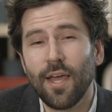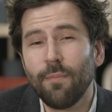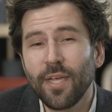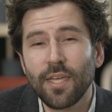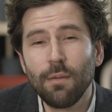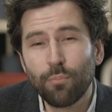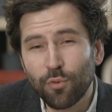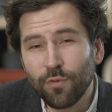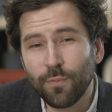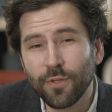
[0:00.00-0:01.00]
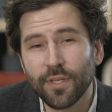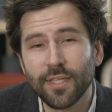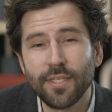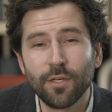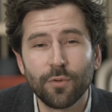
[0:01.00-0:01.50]
and make improvements
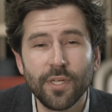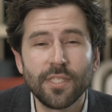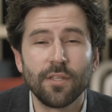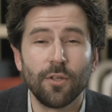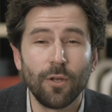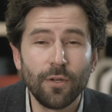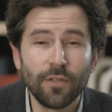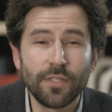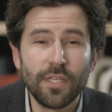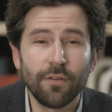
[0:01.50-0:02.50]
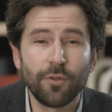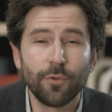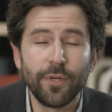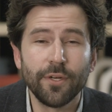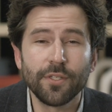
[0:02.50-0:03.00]
that increase the loyalty of
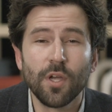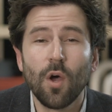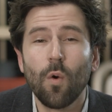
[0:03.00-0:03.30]
your readers